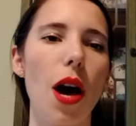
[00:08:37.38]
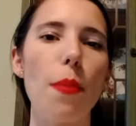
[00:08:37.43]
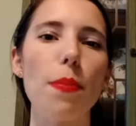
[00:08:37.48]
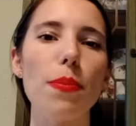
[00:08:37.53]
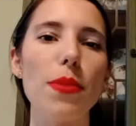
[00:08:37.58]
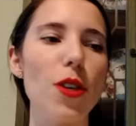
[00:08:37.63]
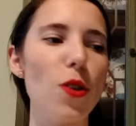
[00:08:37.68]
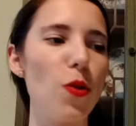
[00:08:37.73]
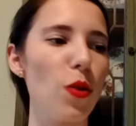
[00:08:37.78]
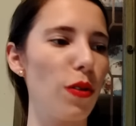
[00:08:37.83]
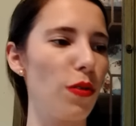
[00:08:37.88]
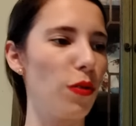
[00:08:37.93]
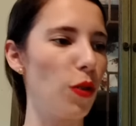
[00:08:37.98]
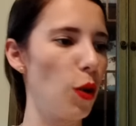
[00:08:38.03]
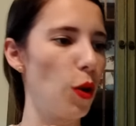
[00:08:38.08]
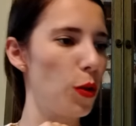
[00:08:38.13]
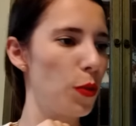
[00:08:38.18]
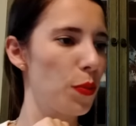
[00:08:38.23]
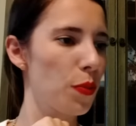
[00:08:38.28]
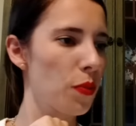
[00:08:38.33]

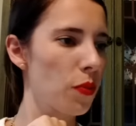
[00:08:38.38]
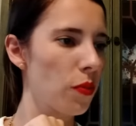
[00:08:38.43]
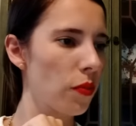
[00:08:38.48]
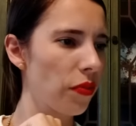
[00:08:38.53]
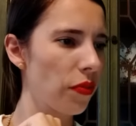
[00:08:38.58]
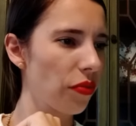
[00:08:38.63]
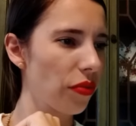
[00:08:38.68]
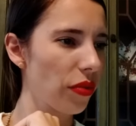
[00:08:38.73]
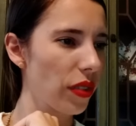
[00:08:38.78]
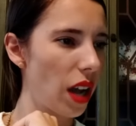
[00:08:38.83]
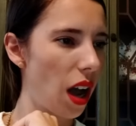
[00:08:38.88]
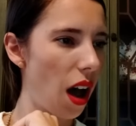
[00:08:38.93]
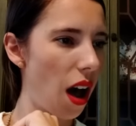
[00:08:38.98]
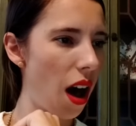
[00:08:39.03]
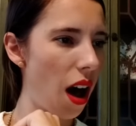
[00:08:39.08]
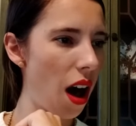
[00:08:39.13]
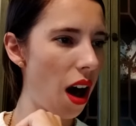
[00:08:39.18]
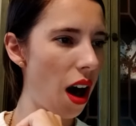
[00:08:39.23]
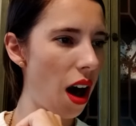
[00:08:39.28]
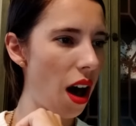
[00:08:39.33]
beautiful.
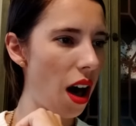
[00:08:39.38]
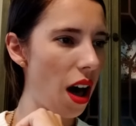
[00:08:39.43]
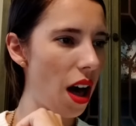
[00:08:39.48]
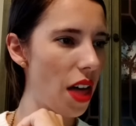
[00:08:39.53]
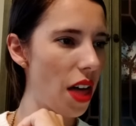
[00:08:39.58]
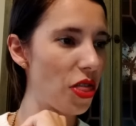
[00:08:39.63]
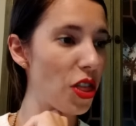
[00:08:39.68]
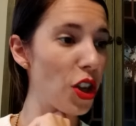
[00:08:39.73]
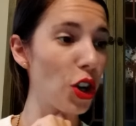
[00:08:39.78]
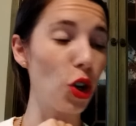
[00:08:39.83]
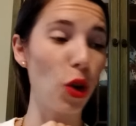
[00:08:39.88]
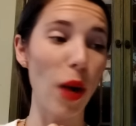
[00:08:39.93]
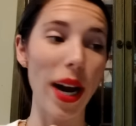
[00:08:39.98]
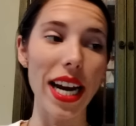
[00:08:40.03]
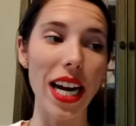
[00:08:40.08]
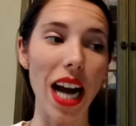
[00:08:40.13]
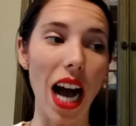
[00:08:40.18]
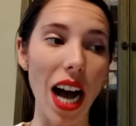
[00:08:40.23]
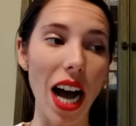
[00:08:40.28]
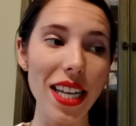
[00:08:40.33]
The
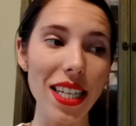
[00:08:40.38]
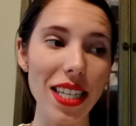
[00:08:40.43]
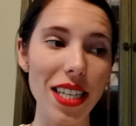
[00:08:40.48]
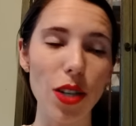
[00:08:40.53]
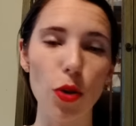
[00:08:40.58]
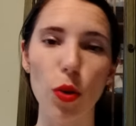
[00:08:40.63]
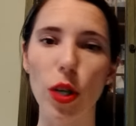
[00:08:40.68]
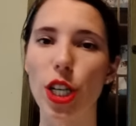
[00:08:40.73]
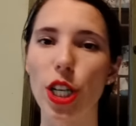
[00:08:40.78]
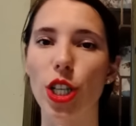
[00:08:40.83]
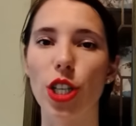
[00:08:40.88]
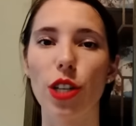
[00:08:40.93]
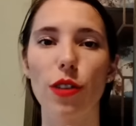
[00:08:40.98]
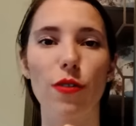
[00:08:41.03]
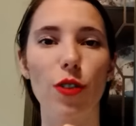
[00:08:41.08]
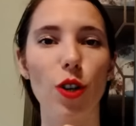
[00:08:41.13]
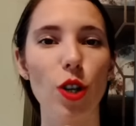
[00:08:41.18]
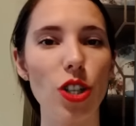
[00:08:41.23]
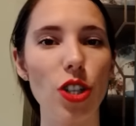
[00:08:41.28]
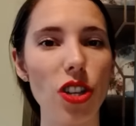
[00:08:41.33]
Great Hunt, which is the
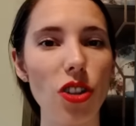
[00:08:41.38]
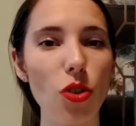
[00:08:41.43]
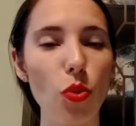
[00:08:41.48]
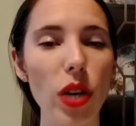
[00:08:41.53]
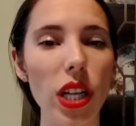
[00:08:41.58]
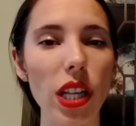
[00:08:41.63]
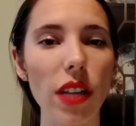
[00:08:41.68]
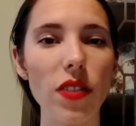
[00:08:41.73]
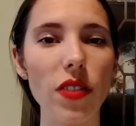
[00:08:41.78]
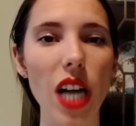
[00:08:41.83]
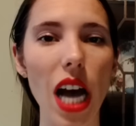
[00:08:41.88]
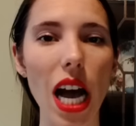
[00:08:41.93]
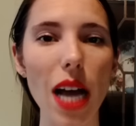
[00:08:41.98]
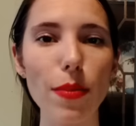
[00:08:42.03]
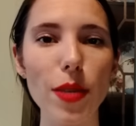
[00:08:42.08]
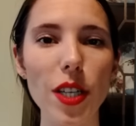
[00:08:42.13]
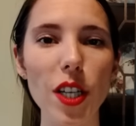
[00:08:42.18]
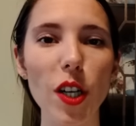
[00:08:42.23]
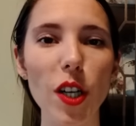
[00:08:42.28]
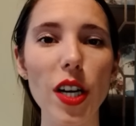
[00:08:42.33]
first in the Wheel of Time
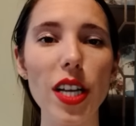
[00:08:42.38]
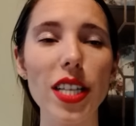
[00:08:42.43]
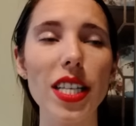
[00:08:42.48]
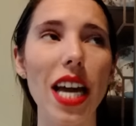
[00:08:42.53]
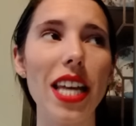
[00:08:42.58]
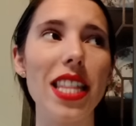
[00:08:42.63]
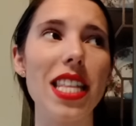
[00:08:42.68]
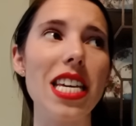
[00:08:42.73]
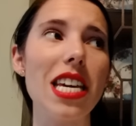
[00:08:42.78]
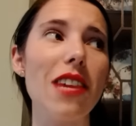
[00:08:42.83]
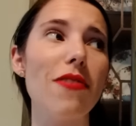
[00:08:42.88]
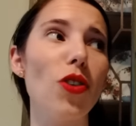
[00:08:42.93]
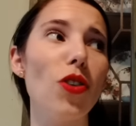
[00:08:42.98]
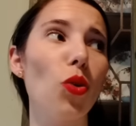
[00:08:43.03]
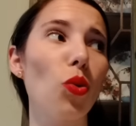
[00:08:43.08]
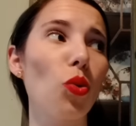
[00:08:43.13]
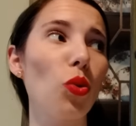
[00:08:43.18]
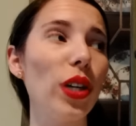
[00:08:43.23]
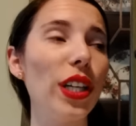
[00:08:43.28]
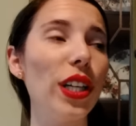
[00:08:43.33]
series. I think if
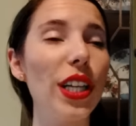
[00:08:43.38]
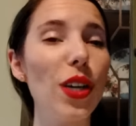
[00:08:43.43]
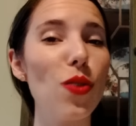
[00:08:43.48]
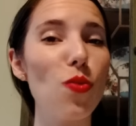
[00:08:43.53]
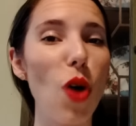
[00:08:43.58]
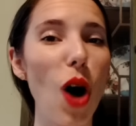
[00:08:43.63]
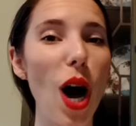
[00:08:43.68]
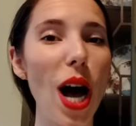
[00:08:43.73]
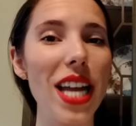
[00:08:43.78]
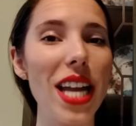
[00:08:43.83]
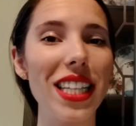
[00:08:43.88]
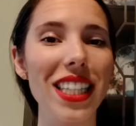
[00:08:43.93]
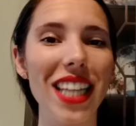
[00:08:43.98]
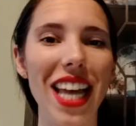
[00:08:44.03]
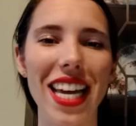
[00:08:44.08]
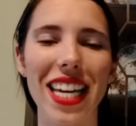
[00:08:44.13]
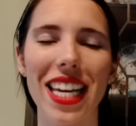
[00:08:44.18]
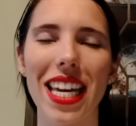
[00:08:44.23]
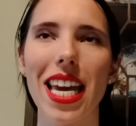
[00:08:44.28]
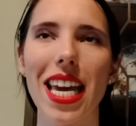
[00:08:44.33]
you really want,
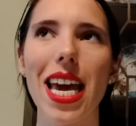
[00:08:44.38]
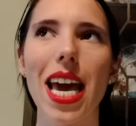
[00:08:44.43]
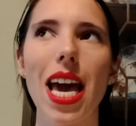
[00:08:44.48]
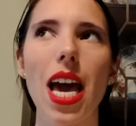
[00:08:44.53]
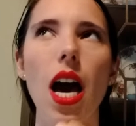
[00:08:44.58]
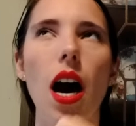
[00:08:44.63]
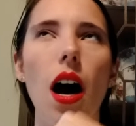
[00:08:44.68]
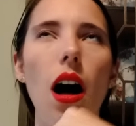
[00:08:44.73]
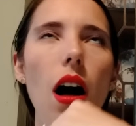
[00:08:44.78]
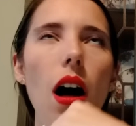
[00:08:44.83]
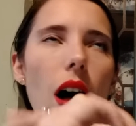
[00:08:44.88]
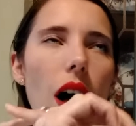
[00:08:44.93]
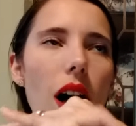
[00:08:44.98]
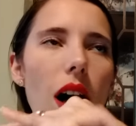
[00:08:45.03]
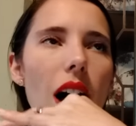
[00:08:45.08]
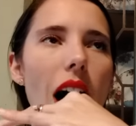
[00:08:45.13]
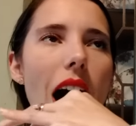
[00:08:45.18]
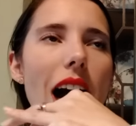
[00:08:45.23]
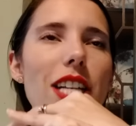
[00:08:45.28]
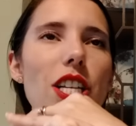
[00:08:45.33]
like,
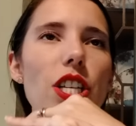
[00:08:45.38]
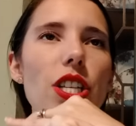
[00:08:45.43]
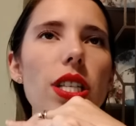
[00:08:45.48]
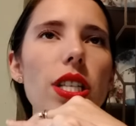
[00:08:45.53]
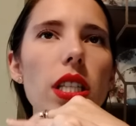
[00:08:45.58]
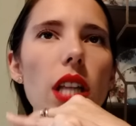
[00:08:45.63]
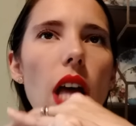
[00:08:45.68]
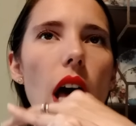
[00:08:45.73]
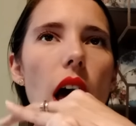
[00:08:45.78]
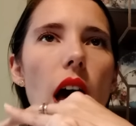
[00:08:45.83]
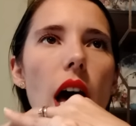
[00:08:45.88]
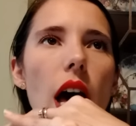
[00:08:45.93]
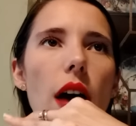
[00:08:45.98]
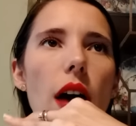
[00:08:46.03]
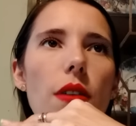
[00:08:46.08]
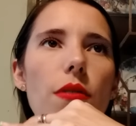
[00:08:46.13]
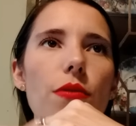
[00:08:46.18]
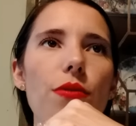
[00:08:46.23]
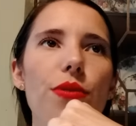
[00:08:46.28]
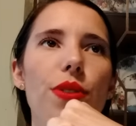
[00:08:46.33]
I just
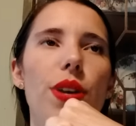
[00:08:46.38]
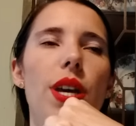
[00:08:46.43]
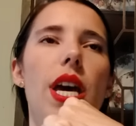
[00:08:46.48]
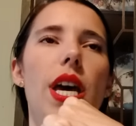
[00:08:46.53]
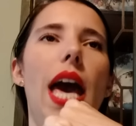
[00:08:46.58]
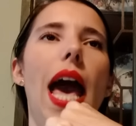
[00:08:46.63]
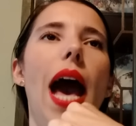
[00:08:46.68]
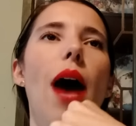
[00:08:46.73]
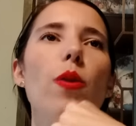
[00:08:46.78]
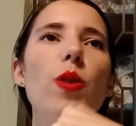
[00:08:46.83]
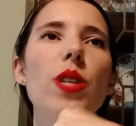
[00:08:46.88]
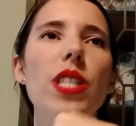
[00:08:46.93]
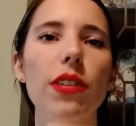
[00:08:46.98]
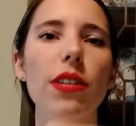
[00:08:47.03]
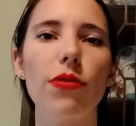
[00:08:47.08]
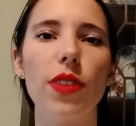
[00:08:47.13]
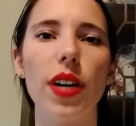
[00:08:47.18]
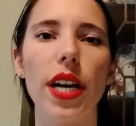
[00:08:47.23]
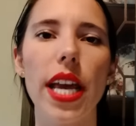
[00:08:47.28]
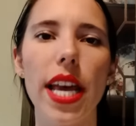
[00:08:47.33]
love how
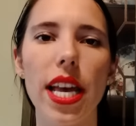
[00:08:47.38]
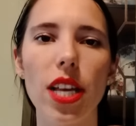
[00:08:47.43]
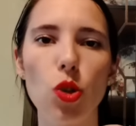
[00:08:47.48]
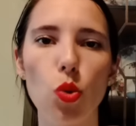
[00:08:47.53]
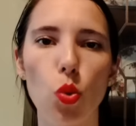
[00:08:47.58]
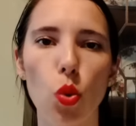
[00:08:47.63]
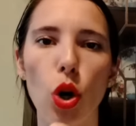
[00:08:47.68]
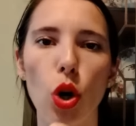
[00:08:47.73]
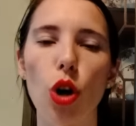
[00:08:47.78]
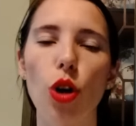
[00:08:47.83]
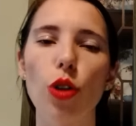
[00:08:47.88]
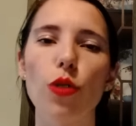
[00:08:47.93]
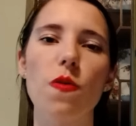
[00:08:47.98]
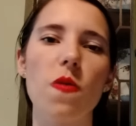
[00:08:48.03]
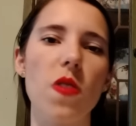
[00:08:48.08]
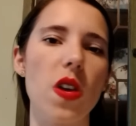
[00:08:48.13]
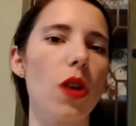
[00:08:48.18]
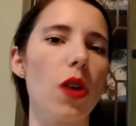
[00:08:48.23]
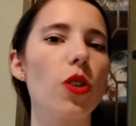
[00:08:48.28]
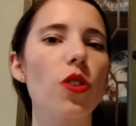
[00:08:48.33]
different his world
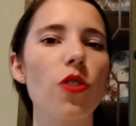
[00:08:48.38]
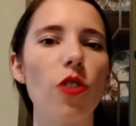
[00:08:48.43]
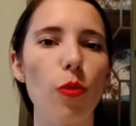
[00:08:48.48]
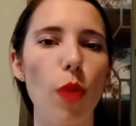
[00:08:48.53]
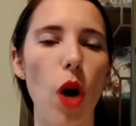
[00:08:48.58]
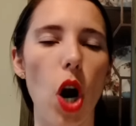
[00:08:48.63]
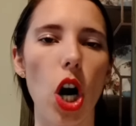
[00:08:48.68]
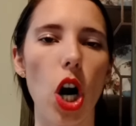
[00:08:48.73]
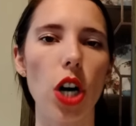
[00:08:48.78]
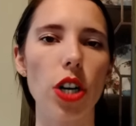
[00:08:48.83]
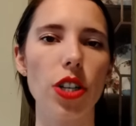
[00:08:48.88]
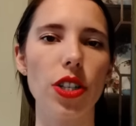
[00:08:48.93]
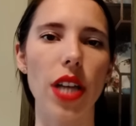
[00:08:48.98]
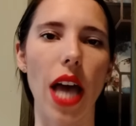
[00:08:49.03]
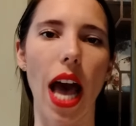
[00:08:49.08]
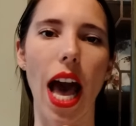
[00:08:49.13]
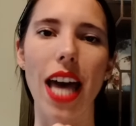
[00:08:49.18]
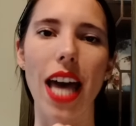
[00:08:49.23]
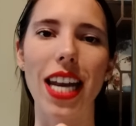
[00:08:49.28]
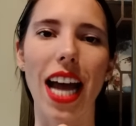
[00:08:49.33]
feels from ours,
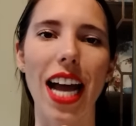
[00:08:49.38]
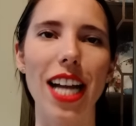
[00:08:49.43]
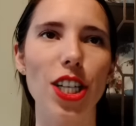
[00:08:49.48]
and